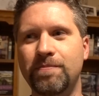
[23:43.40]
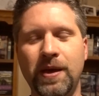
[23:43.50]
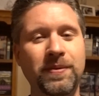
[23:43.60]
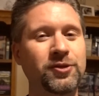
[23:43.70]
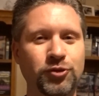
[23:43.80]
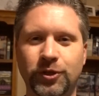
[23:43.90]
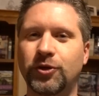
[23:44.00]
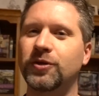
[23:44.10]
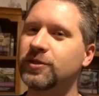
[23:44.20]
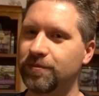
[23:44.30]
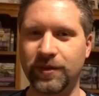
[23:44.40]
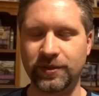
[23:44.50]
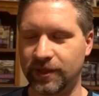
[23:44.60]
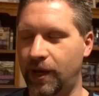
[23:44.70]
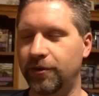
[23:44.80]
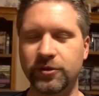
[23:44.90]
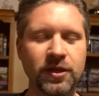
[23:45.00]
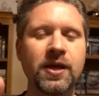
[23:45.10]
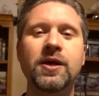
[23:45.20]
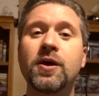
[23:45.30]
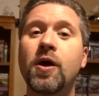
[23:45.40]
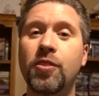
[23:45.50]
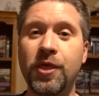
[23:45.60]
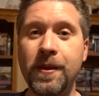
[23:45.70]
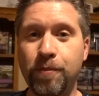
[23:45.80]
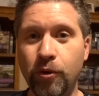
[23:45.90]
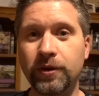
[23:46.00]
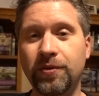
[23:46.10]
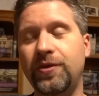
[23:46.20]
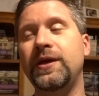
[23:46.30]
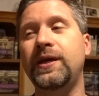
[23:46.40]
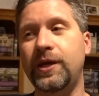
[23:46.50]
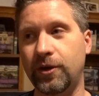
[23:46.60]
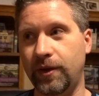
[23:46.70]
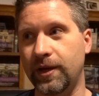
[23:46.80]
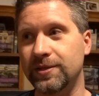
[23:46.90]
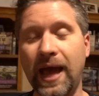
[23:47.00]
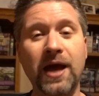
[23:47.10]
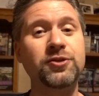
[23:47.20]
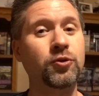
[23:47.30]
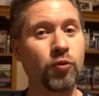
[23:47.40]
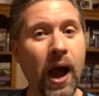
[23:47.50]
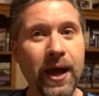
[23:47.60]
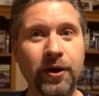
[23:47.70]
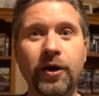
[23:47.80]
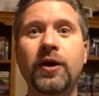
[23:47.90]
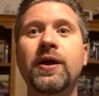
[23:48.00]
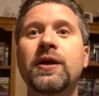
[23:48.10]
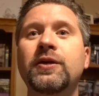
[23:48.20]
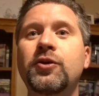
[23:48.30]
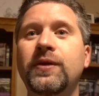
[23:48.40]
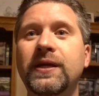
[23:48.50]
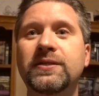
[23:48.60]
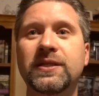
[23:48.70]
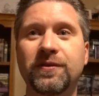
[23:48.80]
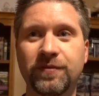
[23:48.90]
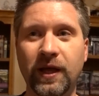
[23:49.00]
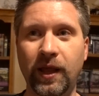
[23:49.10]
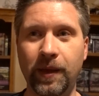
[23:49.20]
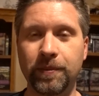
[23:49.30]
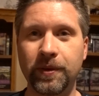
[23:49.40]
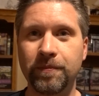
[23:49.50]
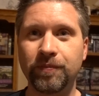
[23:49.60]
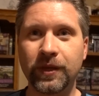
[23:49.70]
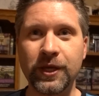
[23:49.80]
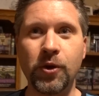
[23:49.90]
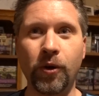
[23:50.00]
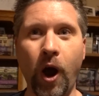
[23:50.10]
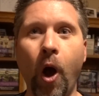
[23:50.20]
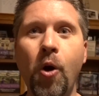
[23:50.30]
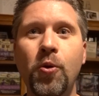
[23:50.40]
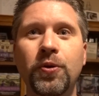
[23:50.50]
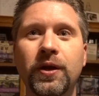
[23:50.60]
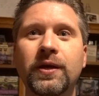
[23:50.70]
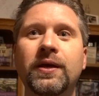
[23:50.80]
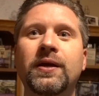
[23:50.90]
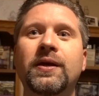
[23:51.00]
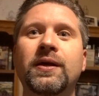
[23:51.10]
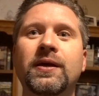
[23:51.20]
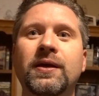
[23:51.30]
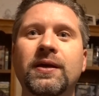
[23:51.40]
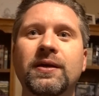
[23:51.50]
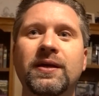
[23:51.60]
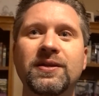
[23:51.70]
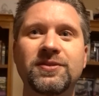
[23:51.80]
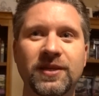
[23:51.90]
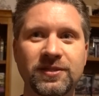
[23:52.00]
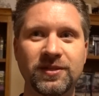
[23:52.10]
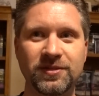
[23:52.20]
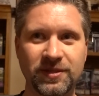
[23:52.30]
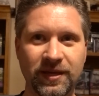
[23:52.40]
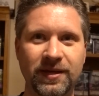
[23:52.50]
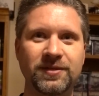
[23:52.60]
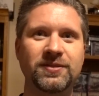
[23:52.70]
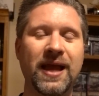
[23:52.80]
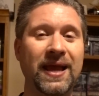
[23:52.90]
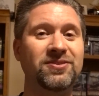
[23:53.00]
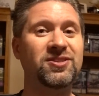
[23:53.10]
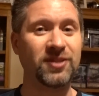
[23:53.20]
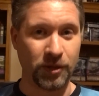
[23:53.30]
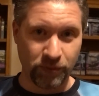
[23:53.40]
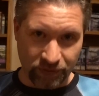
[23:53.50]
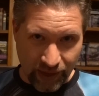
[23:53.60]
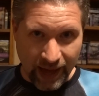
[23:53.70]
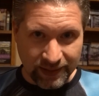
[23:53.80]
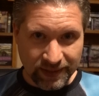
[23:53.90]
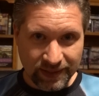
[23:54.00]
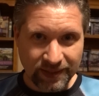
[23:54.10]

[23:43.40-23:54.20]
may be stricter in some things than others. The important thing here is, as a writer, you need to develop your own consistencies and stick with that.